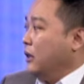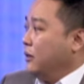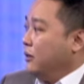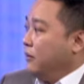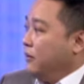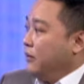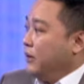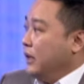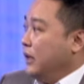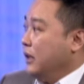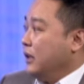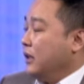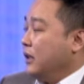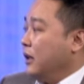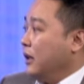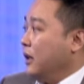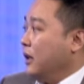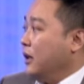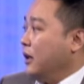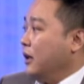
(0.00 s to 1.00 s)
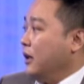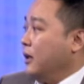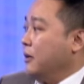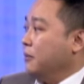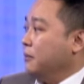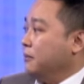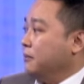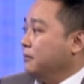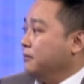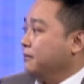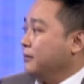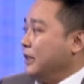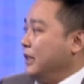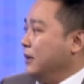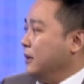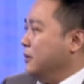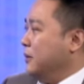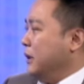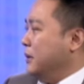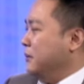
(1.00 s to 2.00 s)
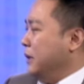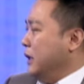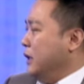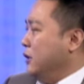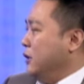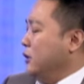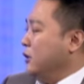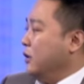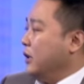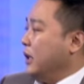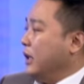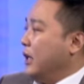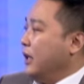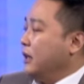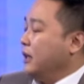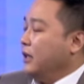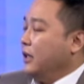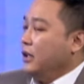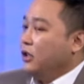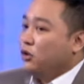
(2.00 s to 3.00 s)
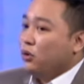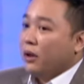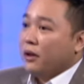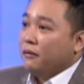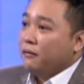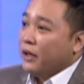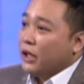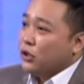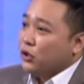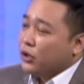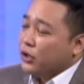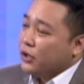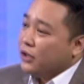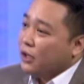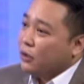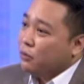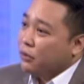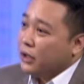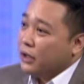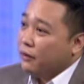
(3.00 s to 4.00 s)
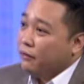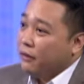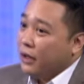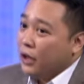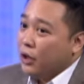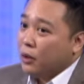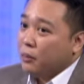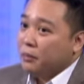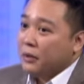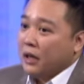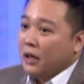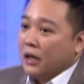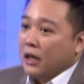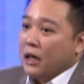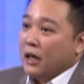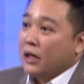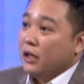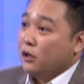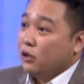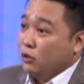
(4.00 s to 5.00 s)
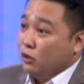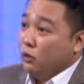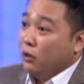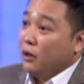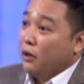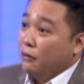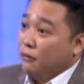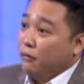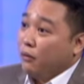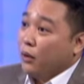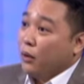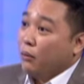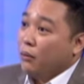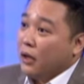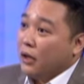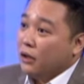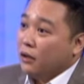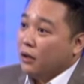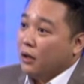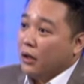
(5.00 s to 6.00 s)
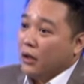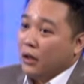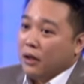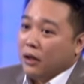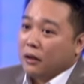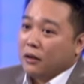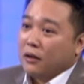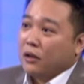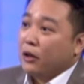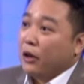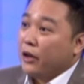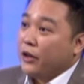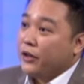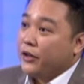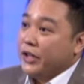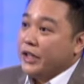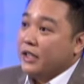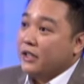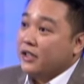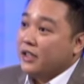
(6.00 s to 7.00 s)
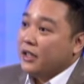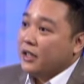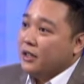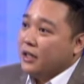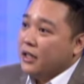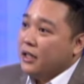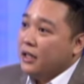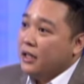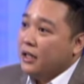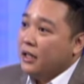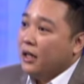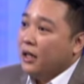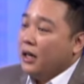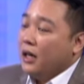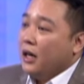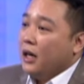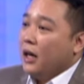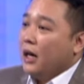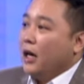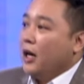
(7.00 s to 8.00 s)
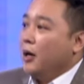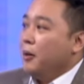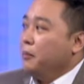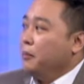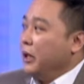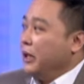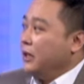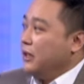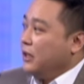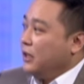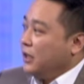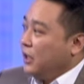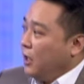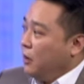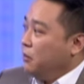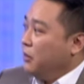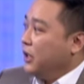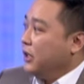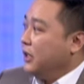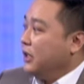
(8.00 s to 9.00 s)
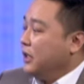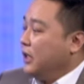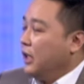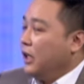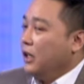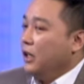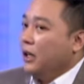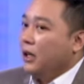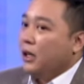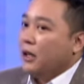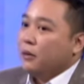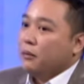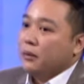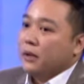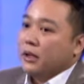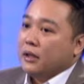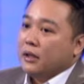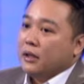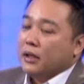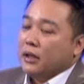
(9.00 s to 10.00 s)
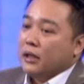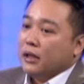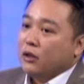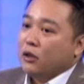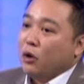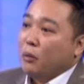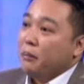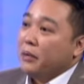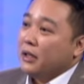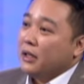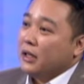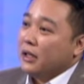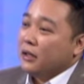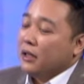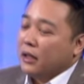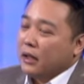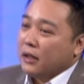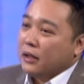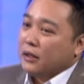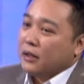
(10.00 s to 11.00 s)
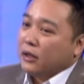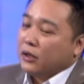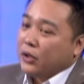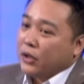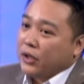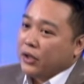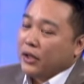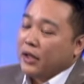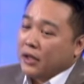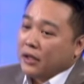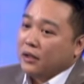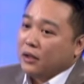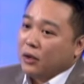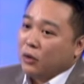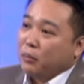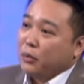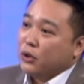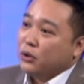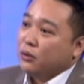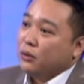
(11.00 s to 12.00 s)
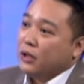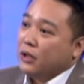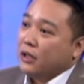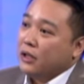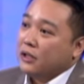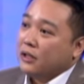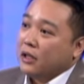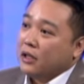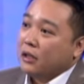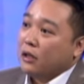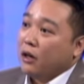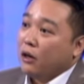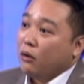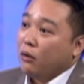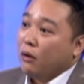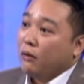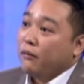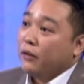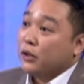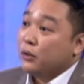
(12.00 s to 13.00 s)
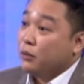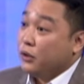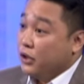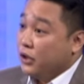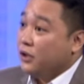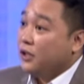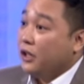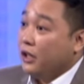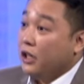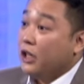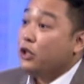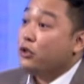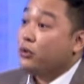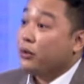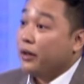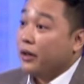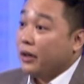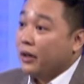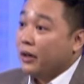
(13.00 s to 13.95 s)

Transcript: of these are, um, when you look at the joint ventures that were developed, uh, it's looking forward. Uh, Clark Green City, um, but some are still uh, with the, the, the, current opportunities that Clark offers, which is in leisure.